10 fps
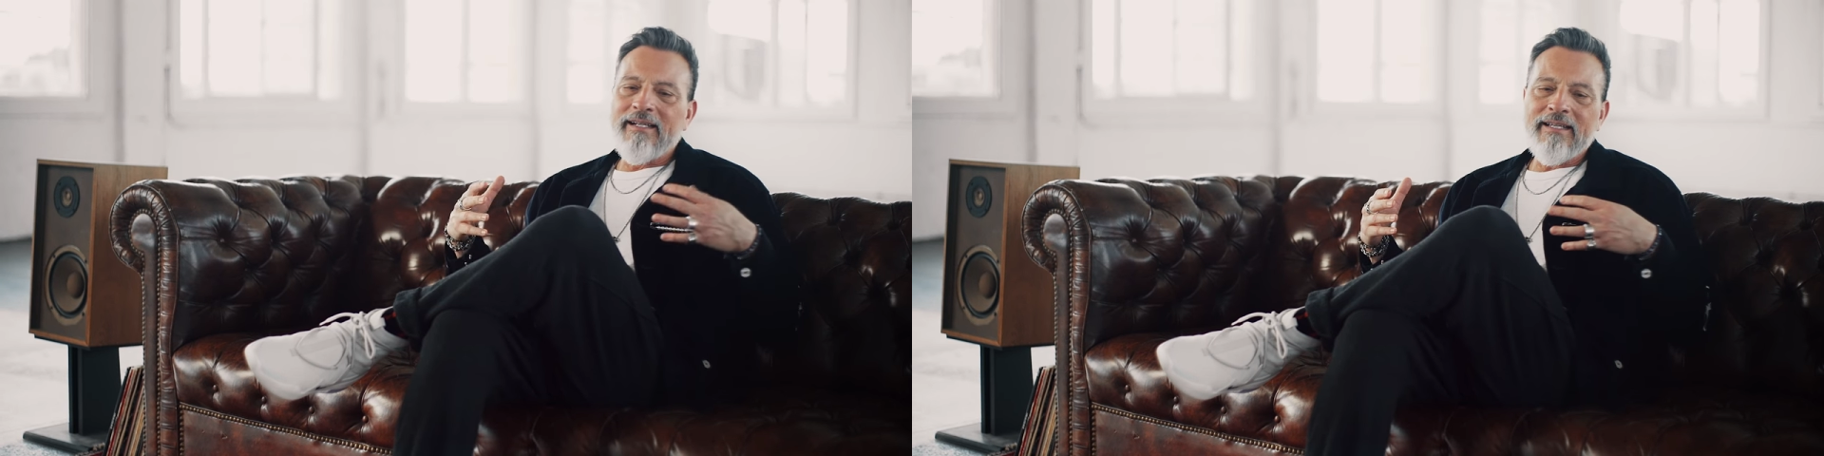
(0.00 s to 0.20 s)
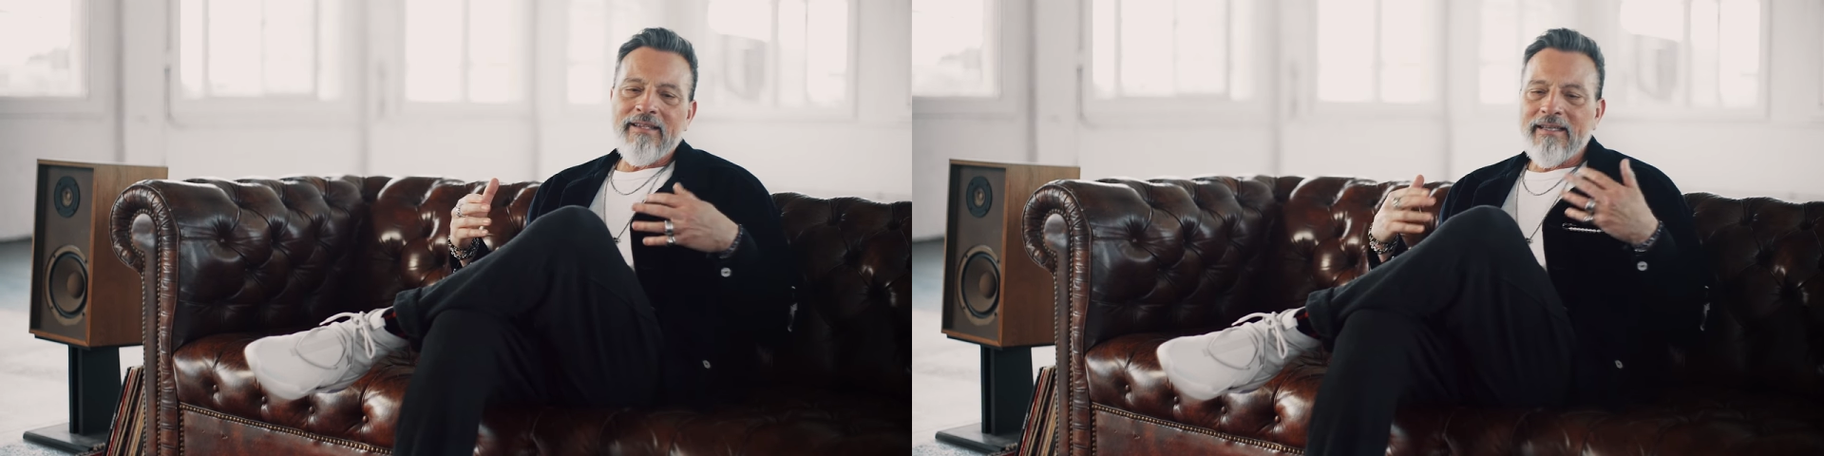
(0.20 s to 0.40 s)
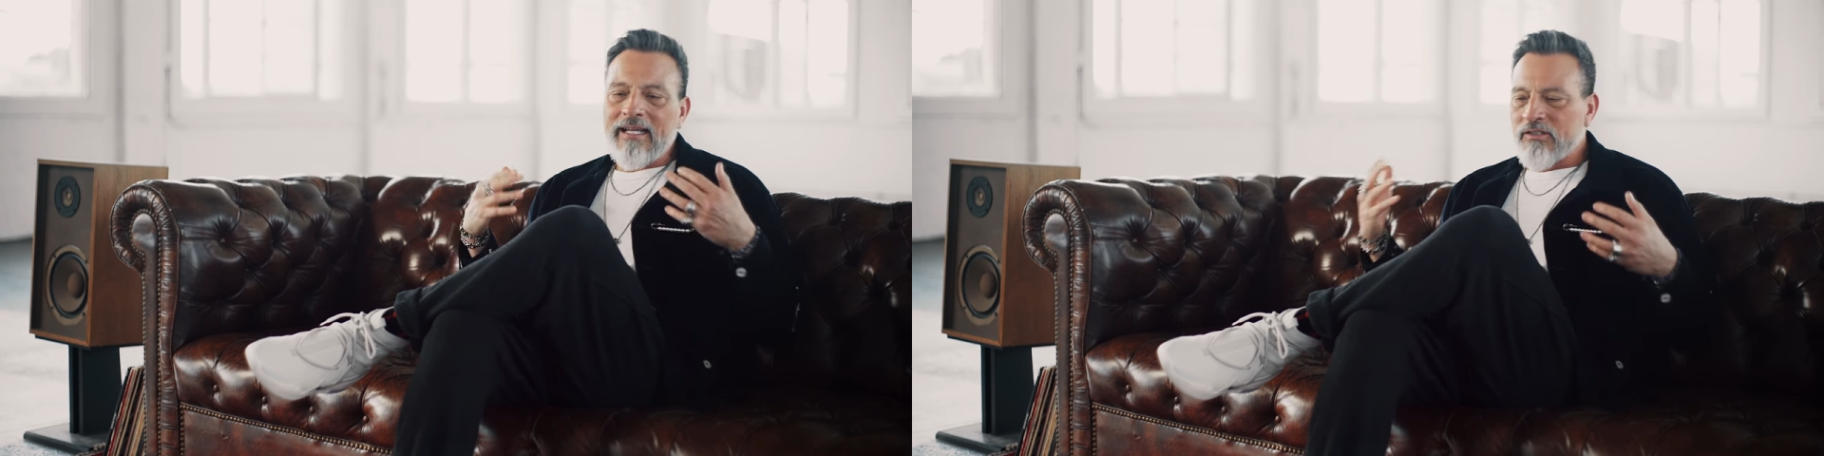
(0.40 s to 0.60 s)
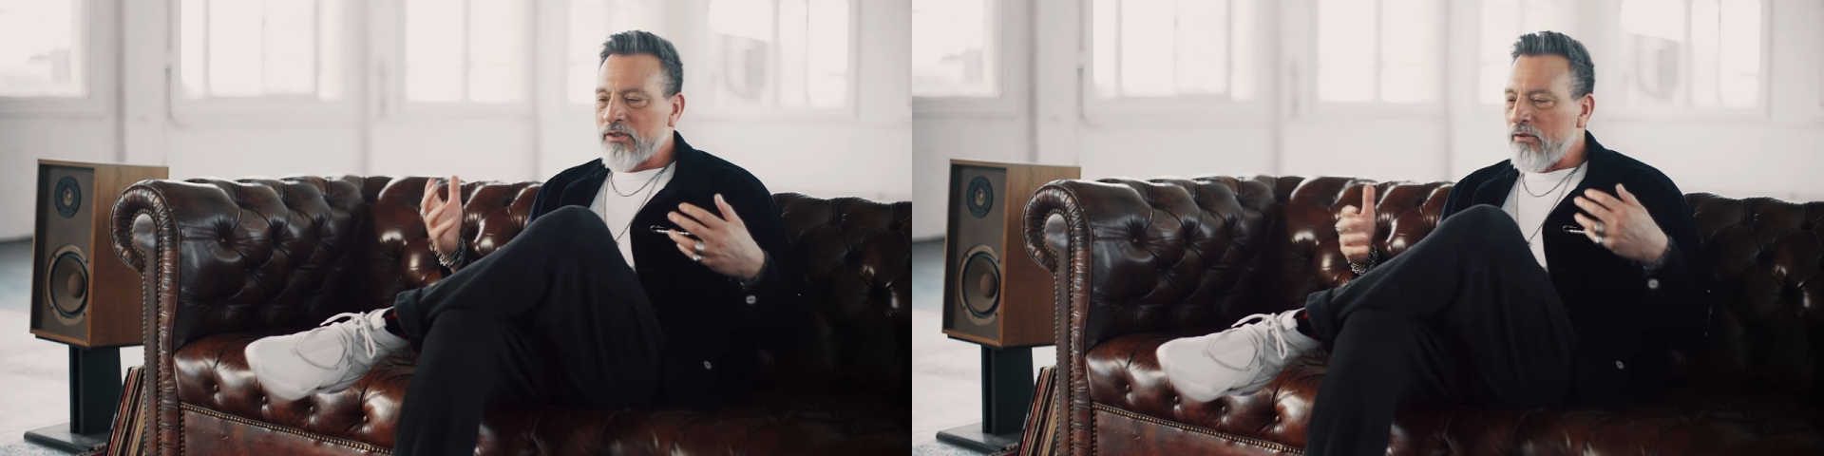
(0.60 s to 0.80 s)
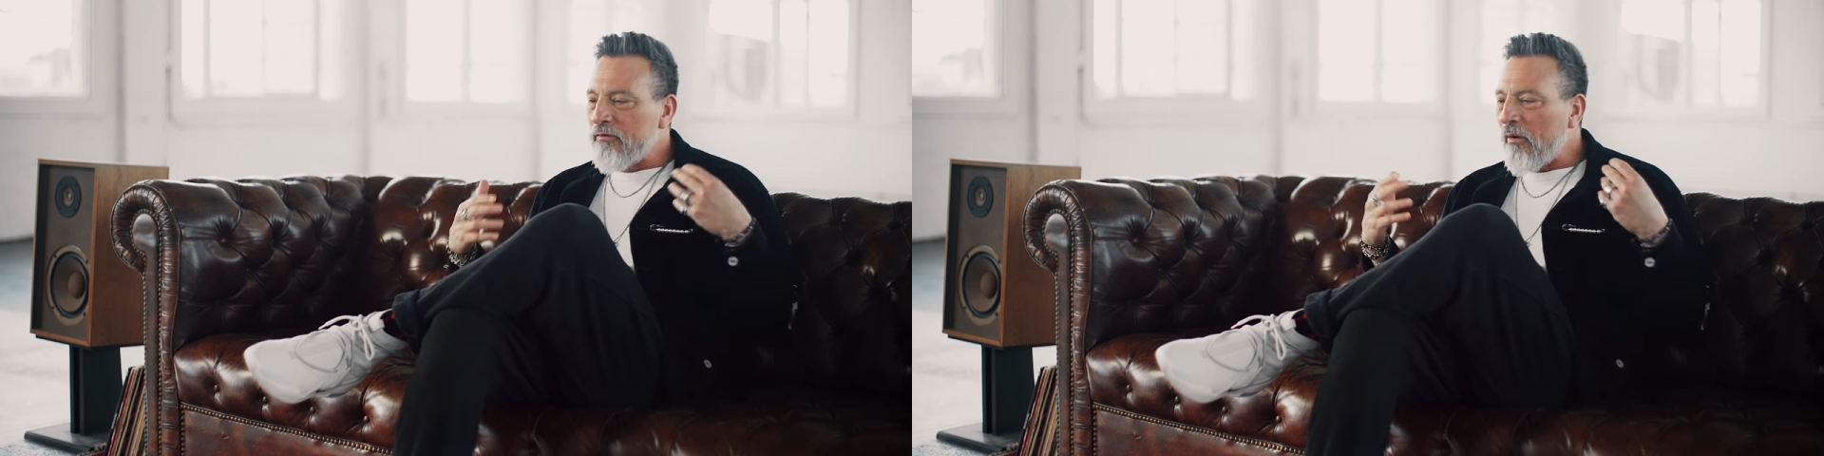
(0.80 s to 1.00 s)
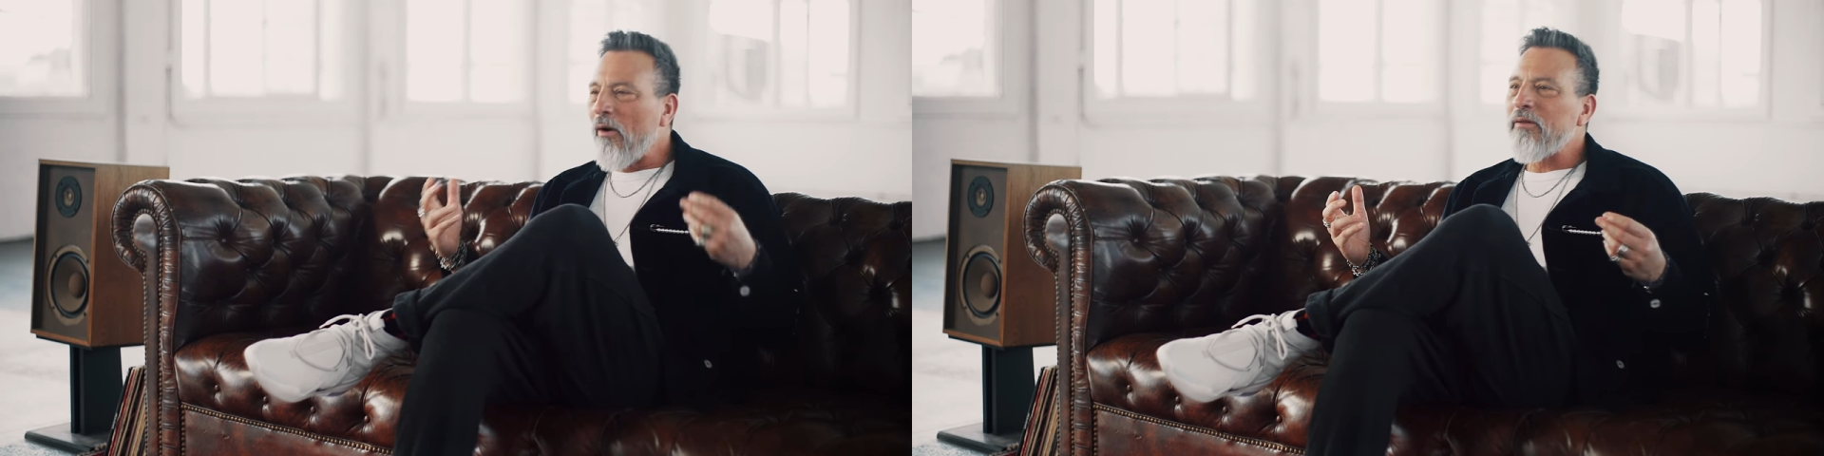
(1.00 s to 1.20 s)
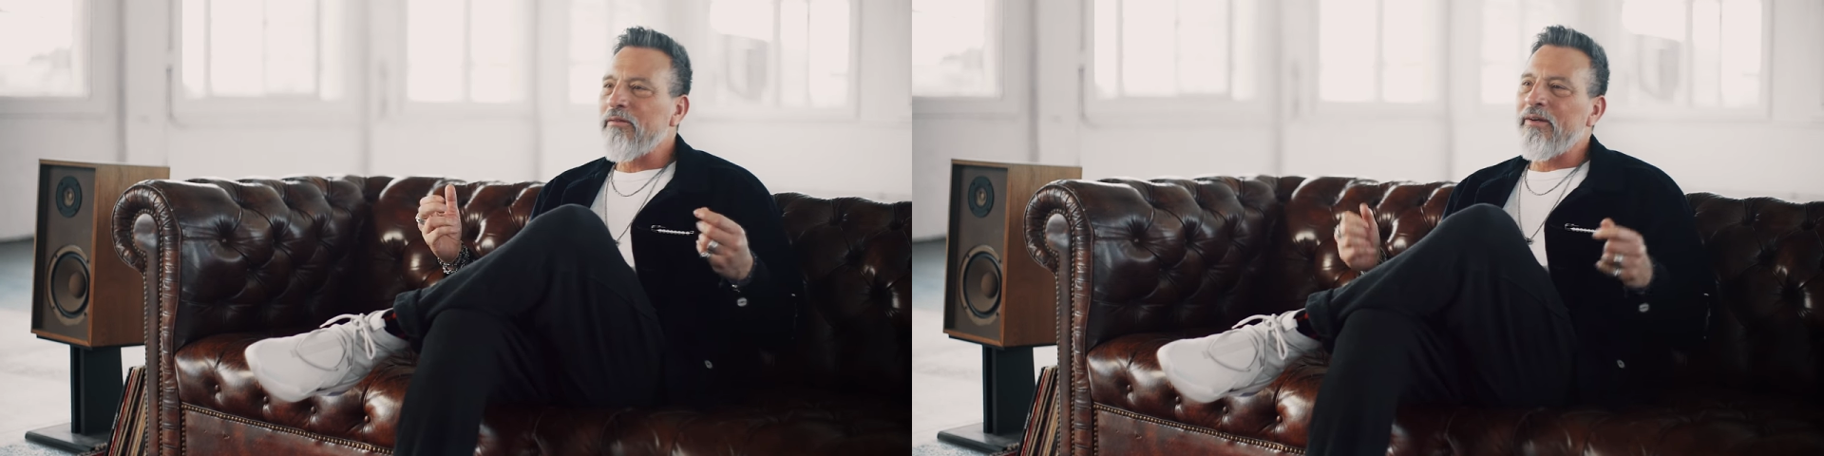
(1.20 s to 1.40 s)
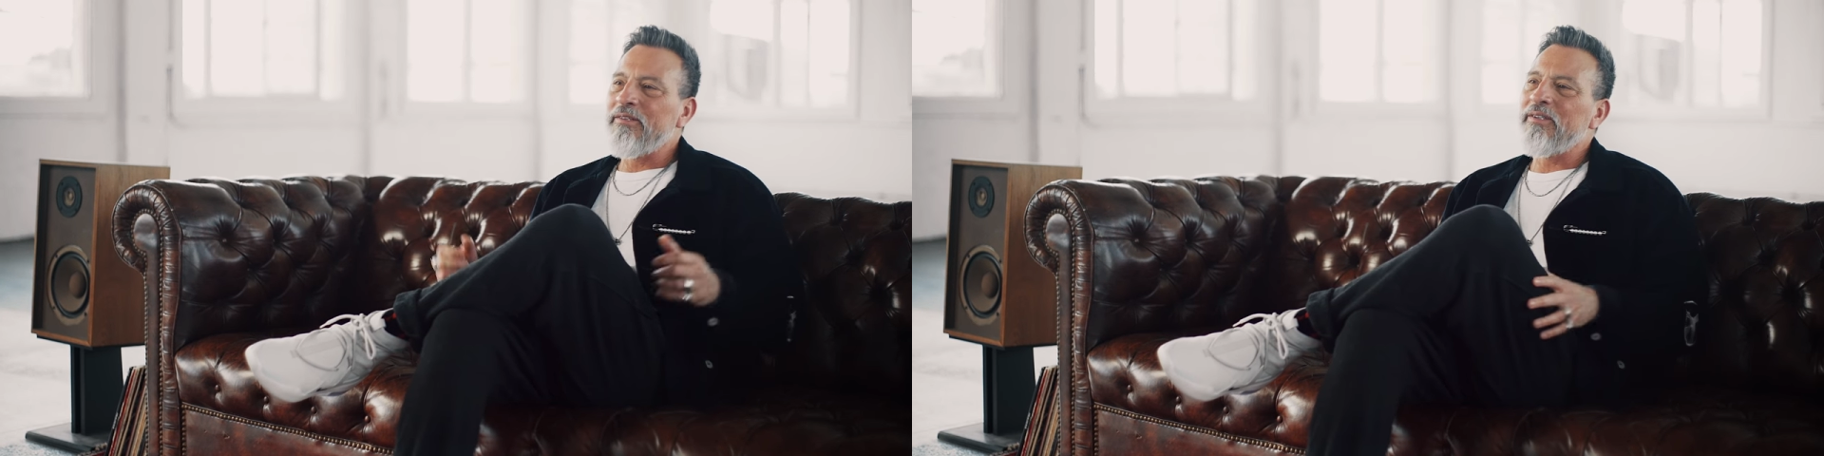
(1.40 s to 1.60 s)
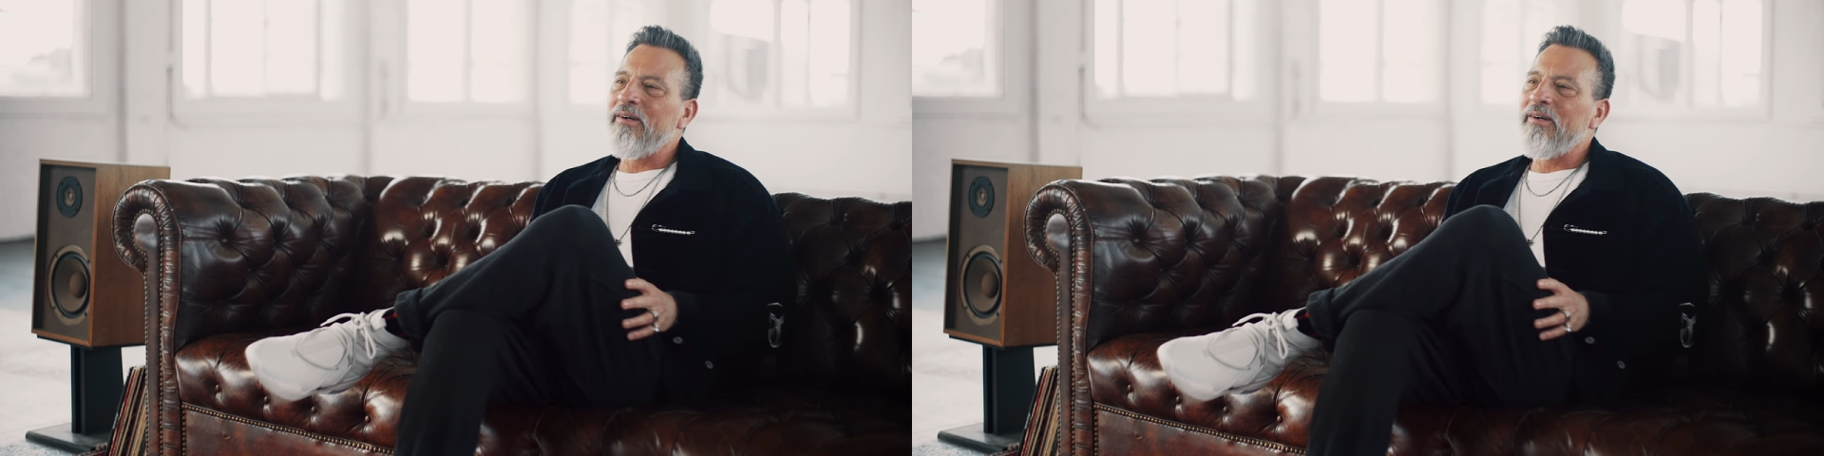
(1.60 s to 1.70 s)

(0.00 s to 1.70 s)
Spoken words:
and I think that's true for all of us.